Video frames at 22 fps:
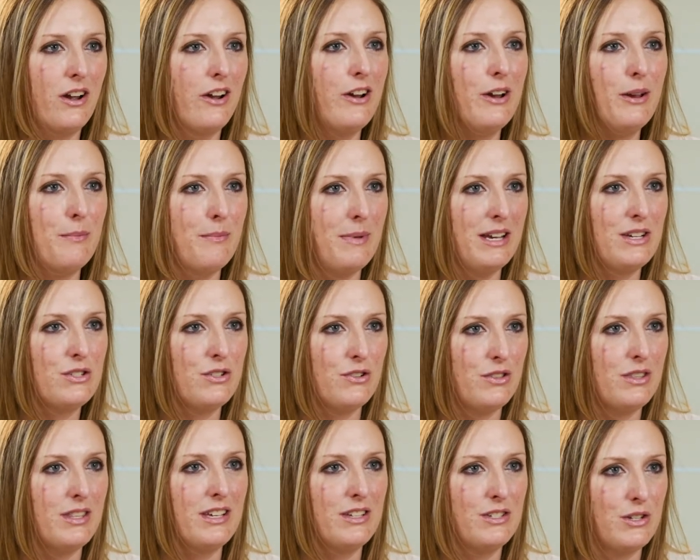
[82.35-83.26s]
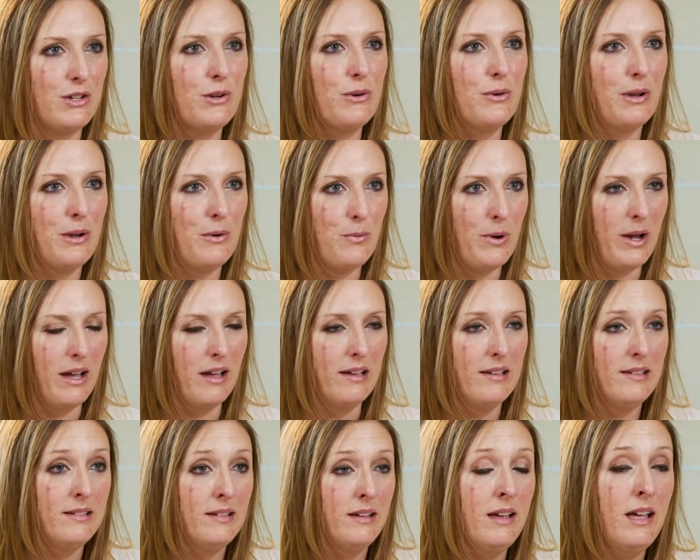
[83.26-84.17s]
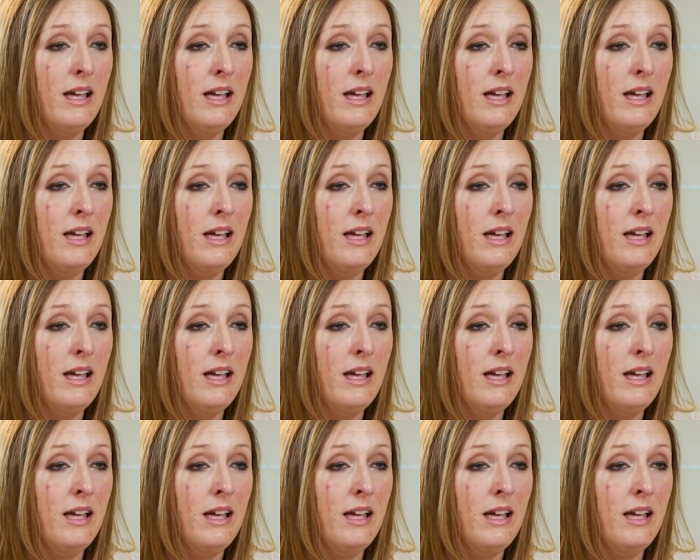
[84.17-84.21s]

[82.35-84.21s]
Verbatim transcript: heart and make sure things are going well.